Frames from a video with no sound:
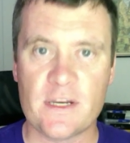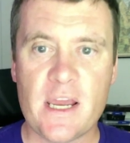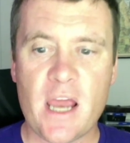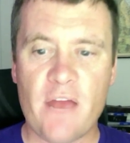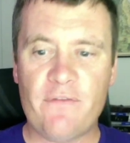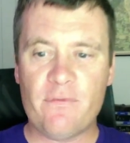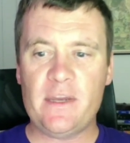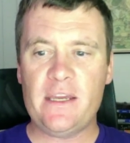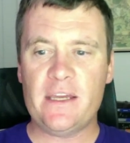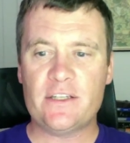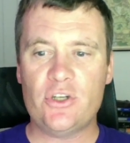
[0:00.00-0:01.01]
And for me,
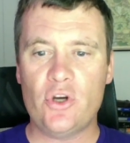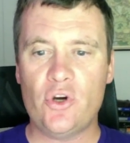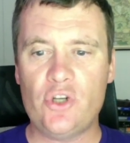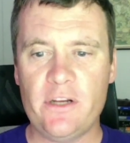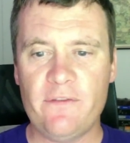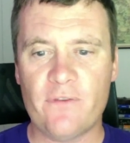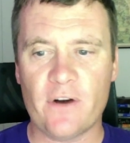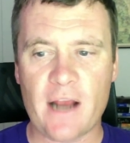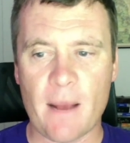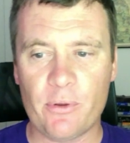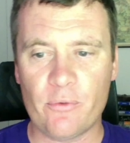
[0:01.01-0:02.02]
it's usually for a
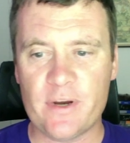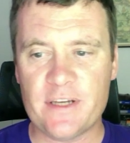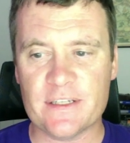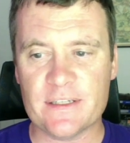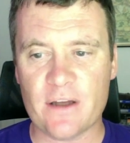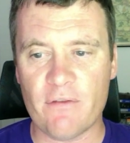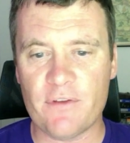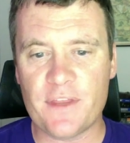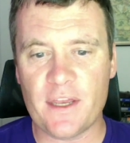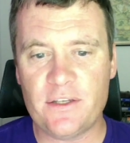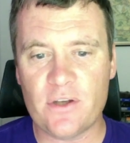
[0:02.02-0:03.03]
couple of reasons. Either
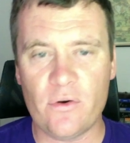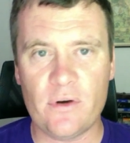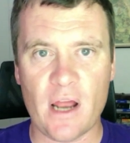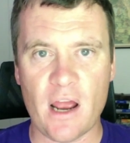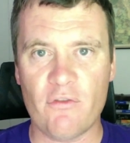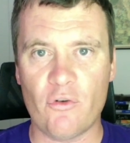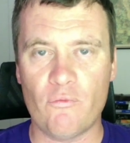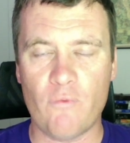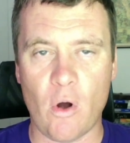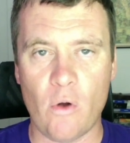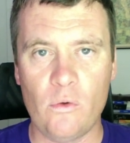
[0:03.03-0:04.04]
they don't have a
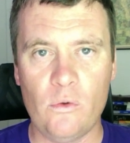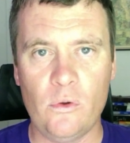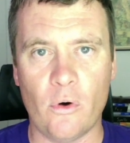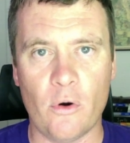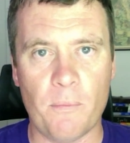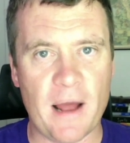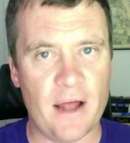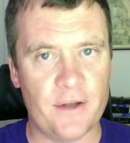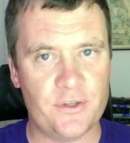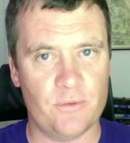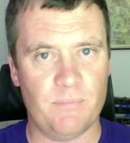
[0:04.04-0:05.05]
role or a
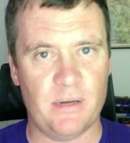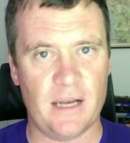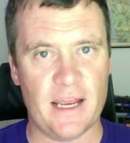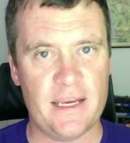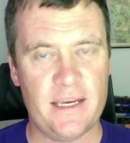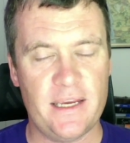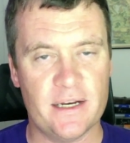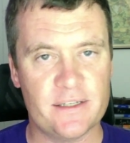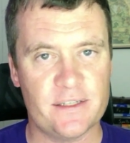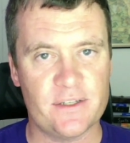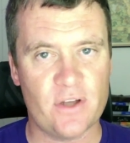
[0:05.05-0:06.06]
part to play in a
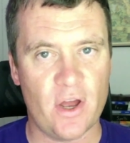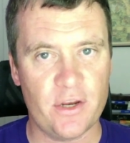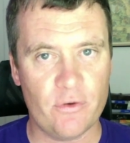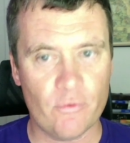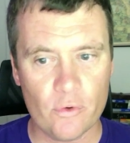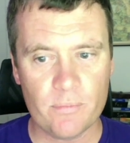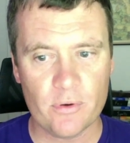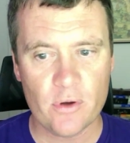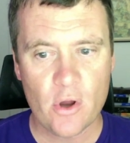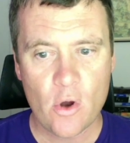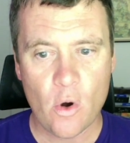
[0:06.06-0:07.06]
society group,
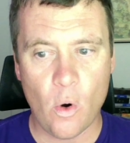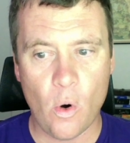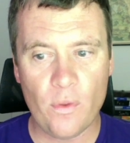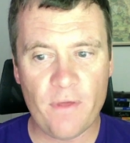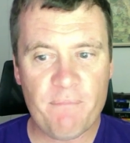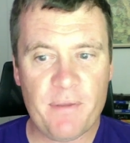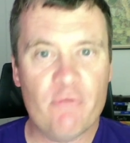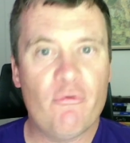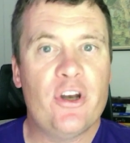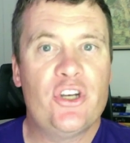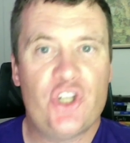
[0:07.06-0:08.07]
or they've been
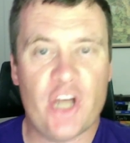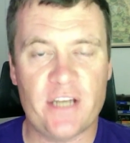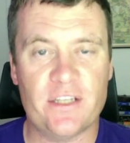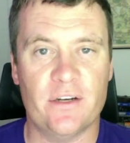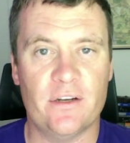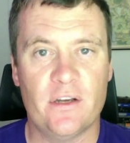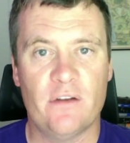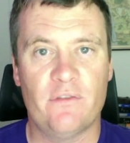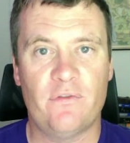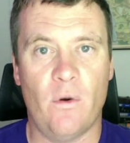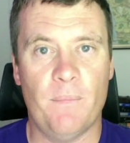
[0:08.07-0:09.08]
rejected
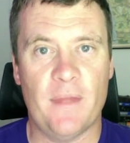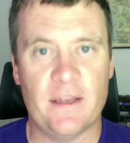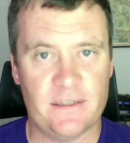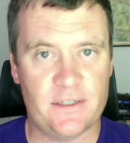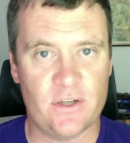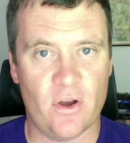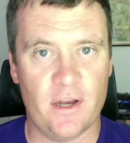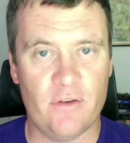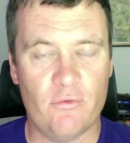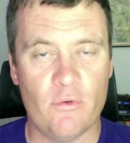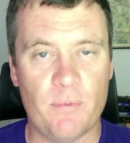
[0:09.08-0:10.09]
from that society
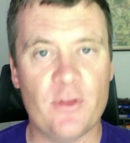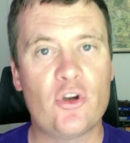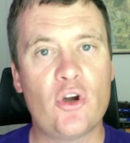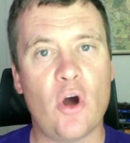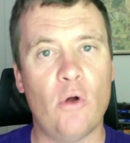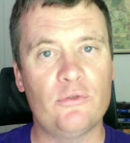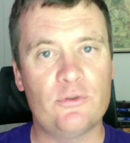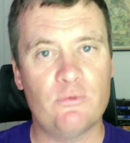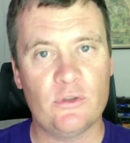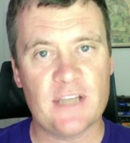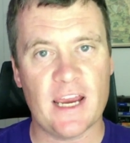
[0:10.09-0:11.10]
group, and the cult
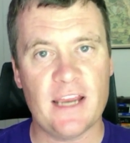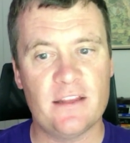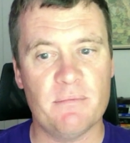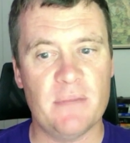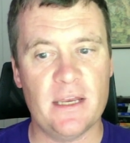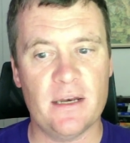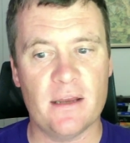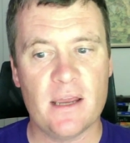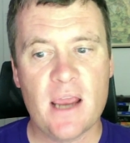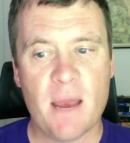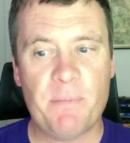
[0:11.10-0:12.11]
will take them in
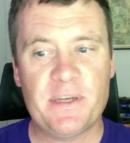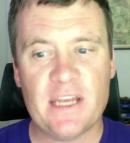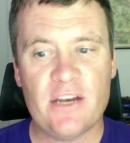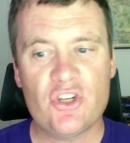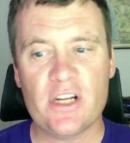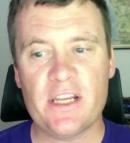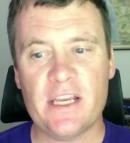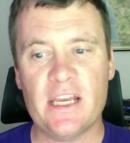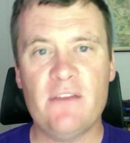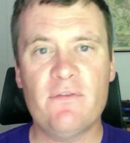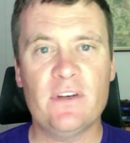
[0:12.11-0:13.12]
and potentially
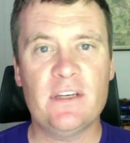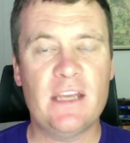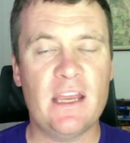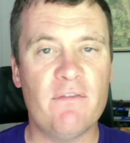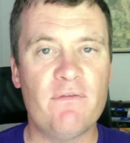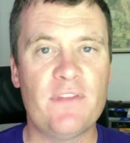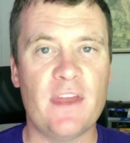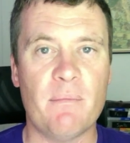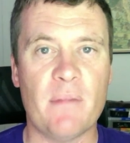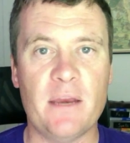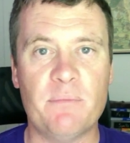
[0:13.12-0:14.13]
even give
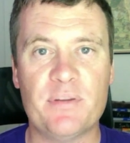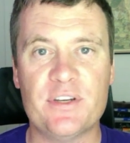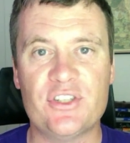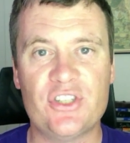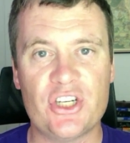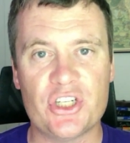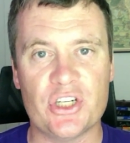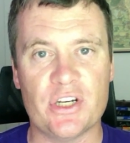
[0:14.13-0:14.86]
them a position